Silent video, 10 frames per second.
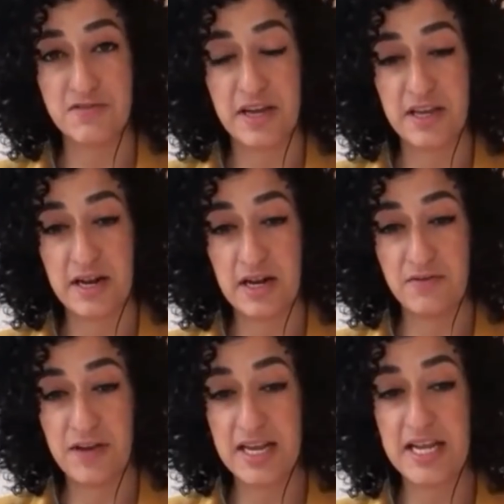
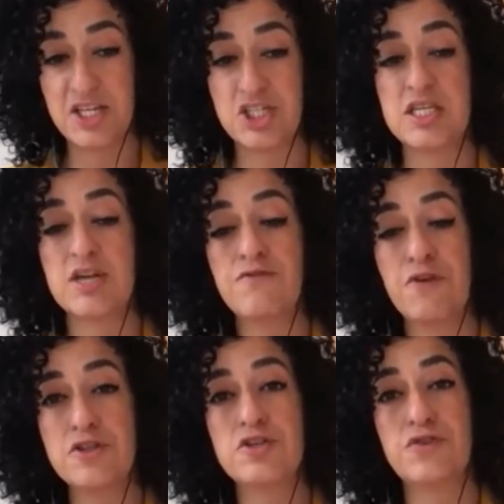violations in
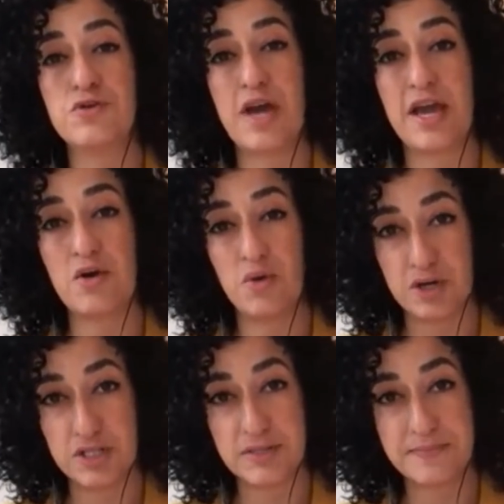front of UK
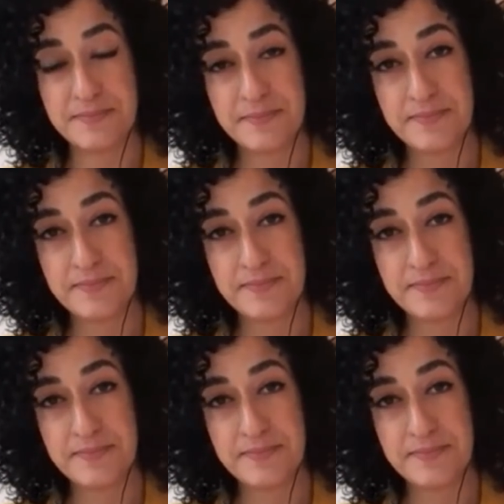courts.